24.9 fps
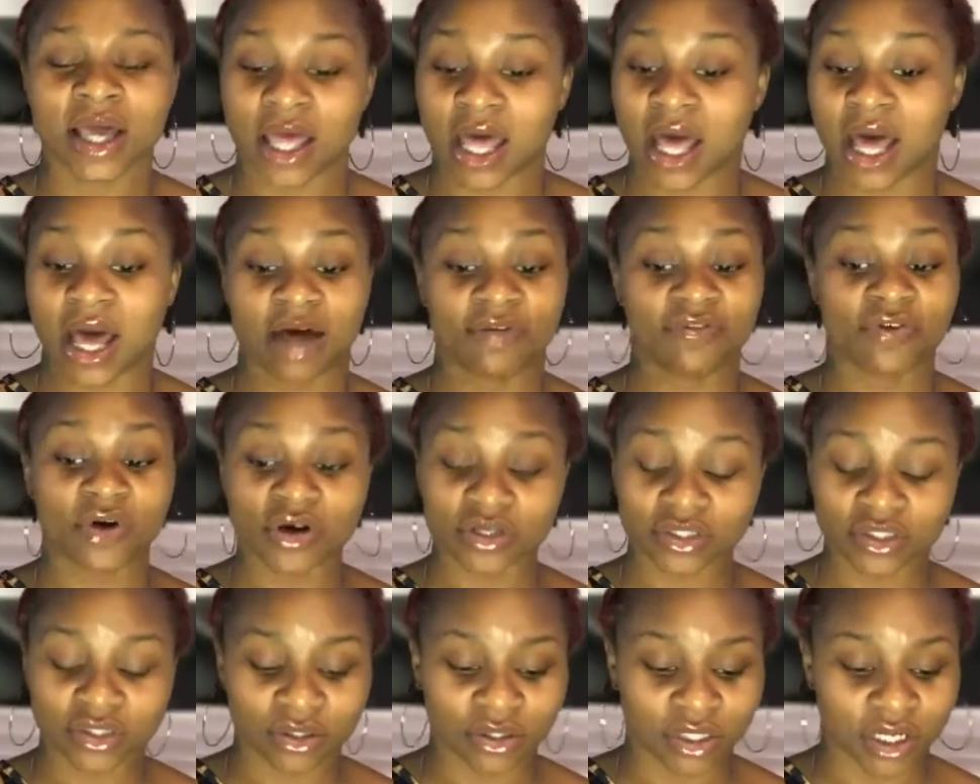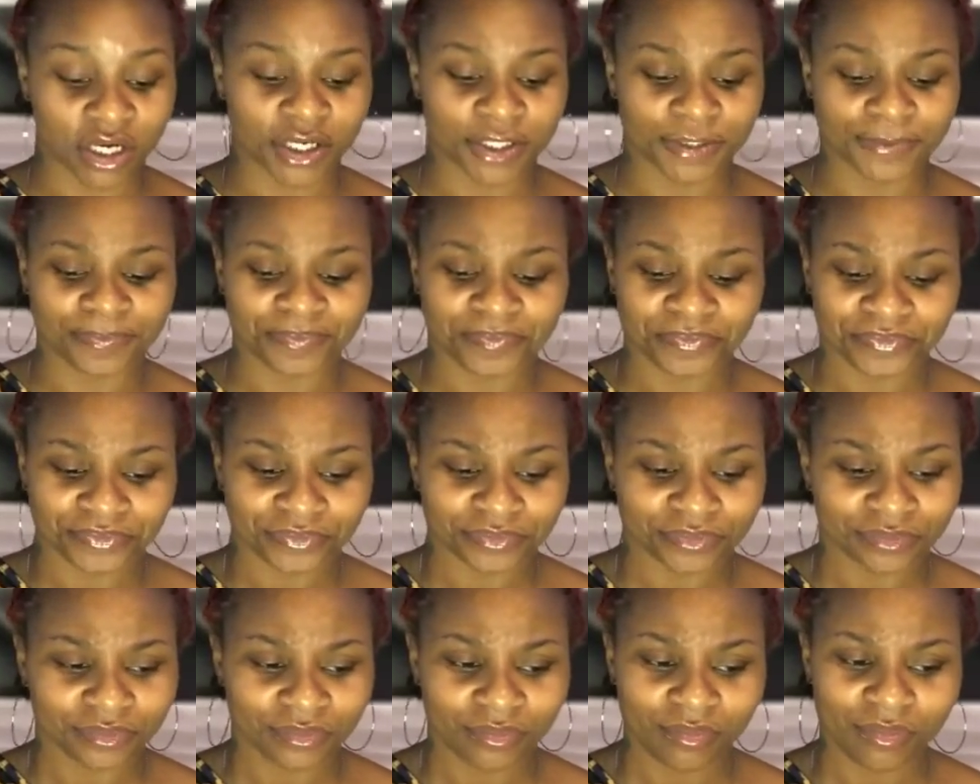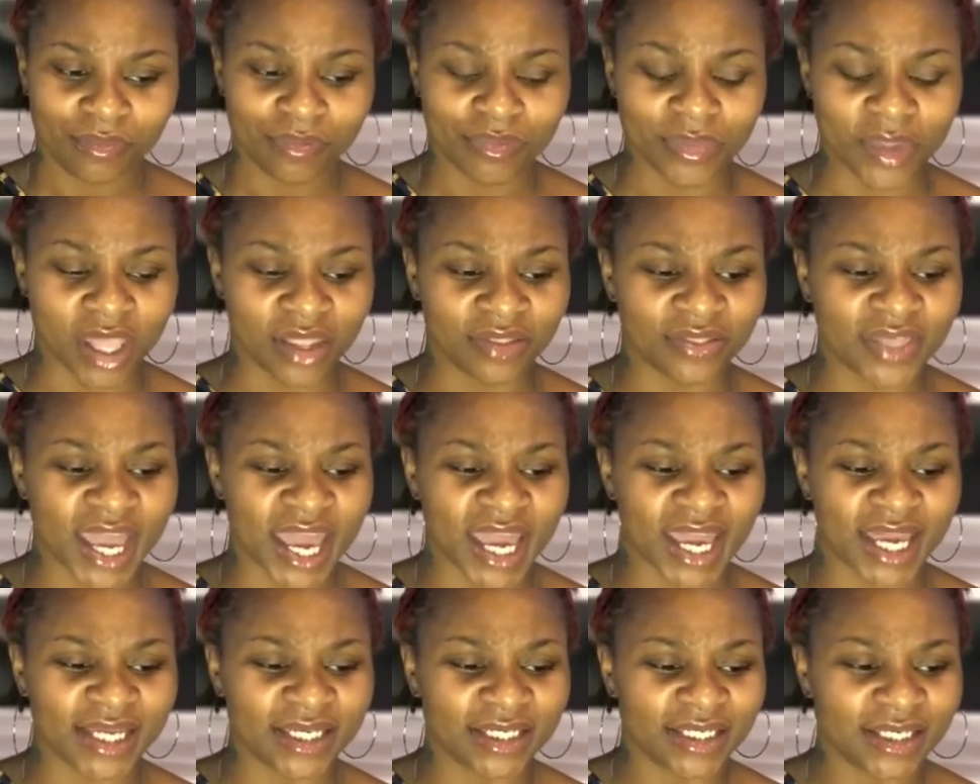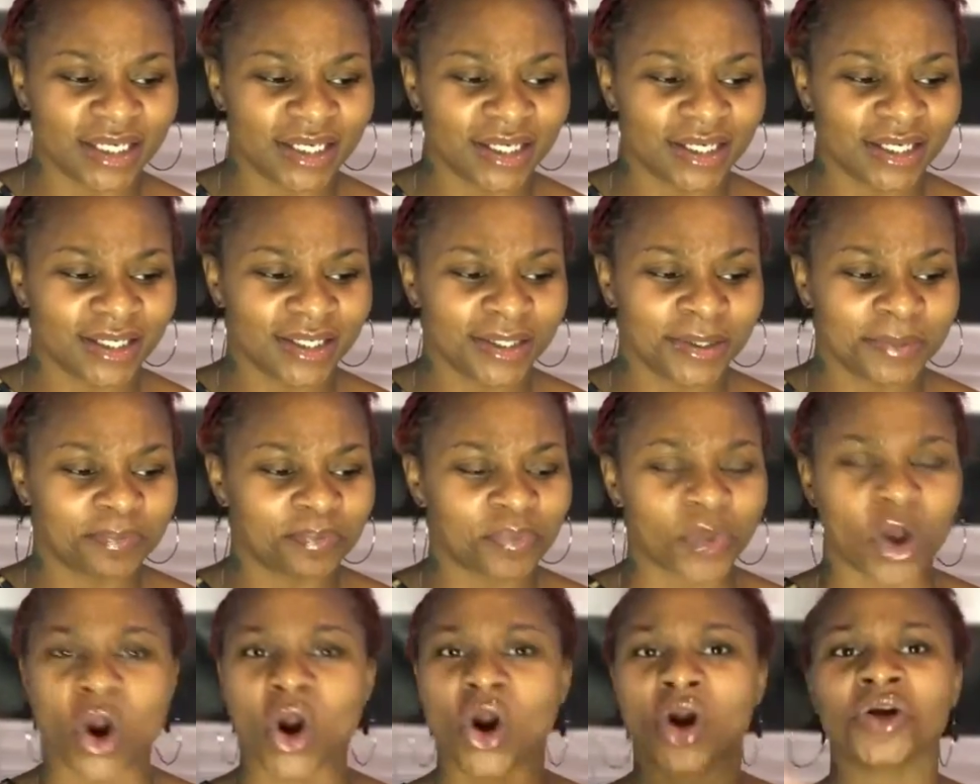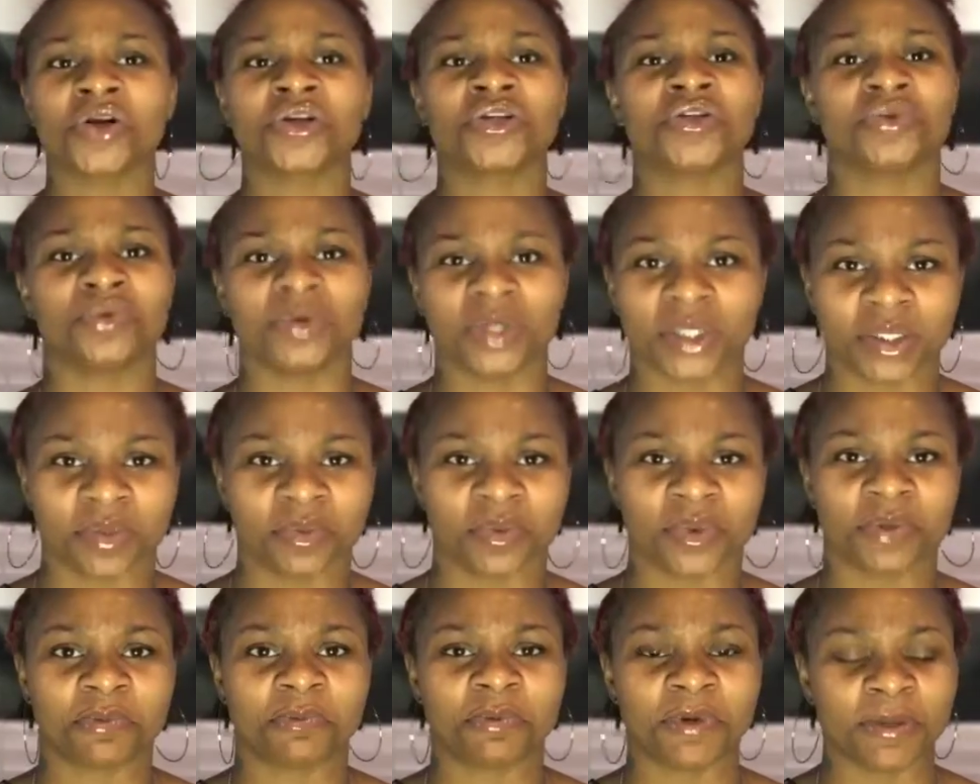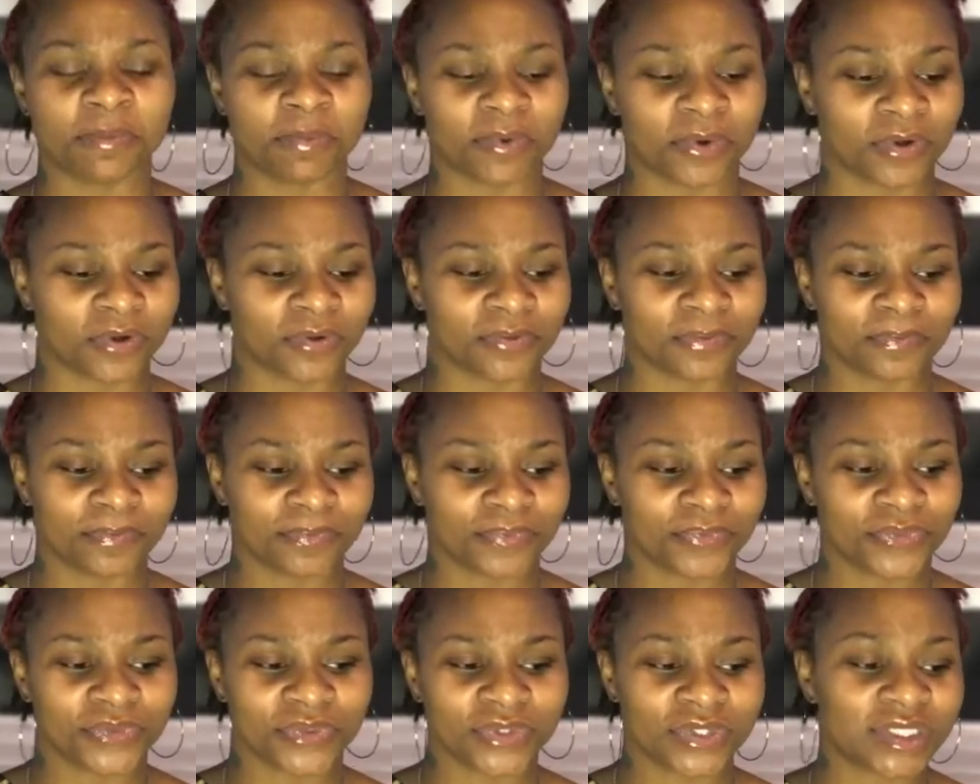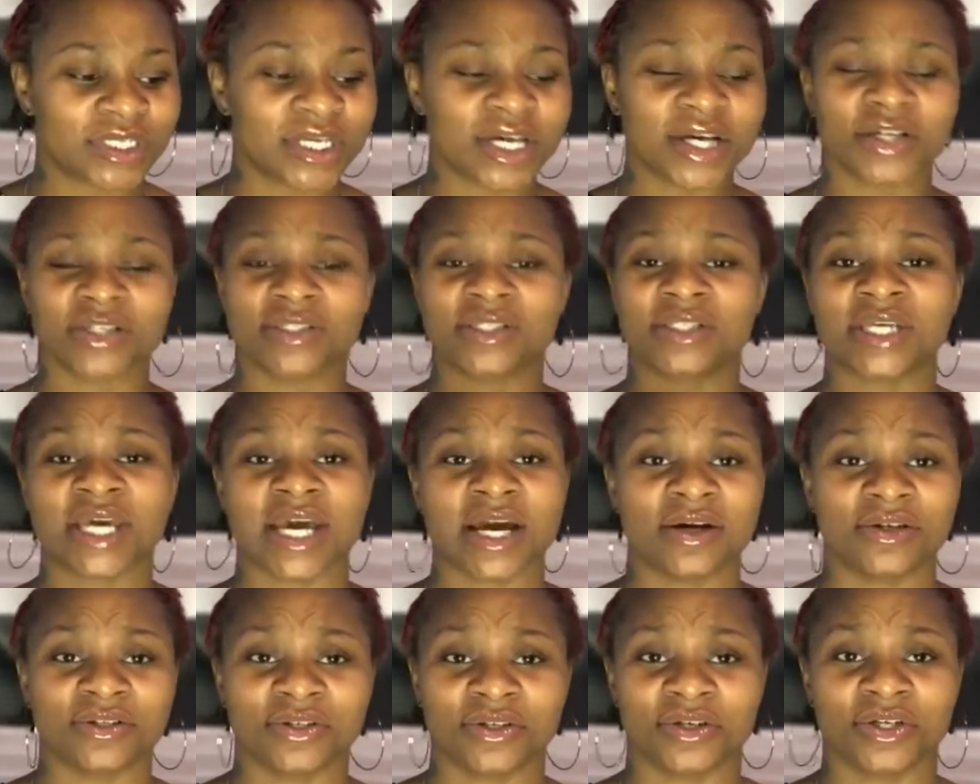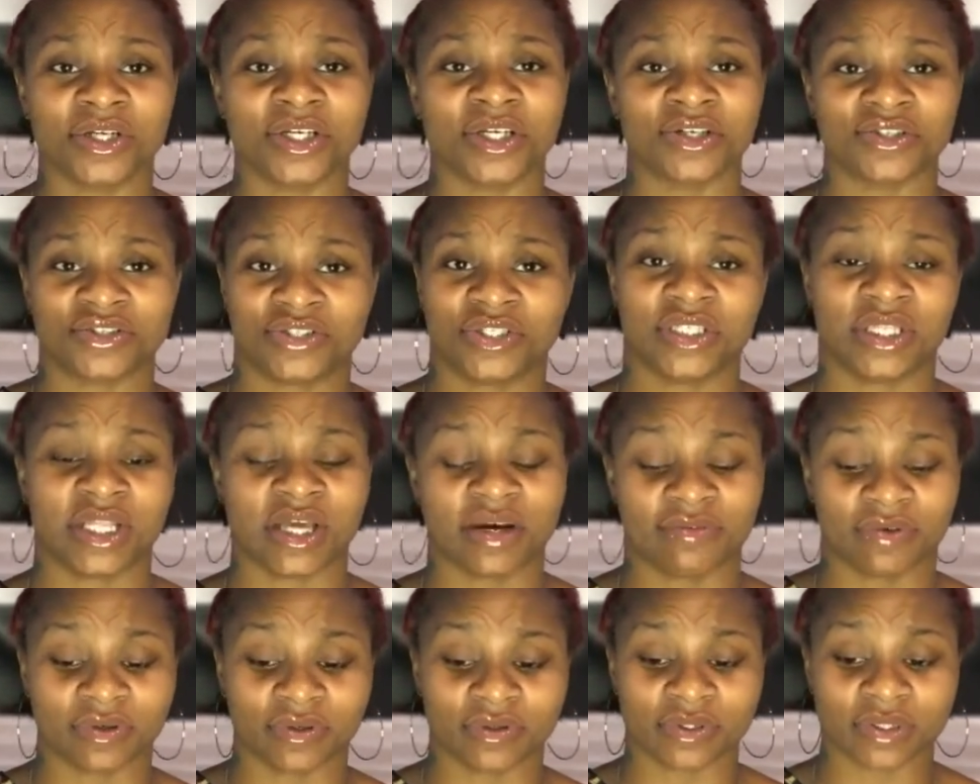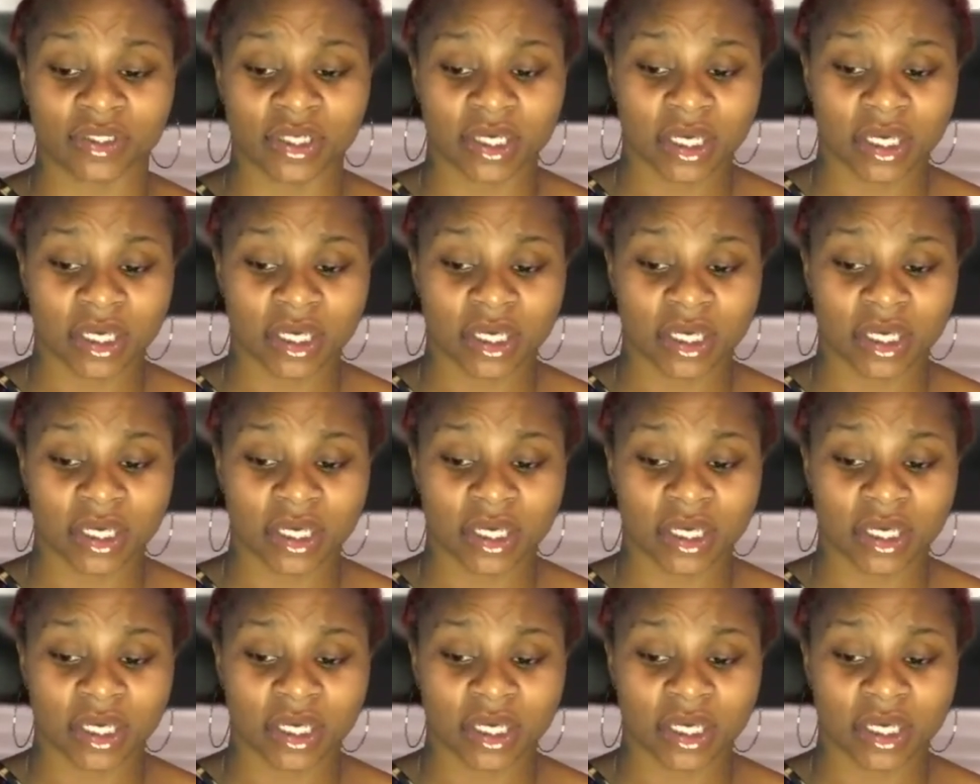I've also learned that arguing with people tears down your energy levels.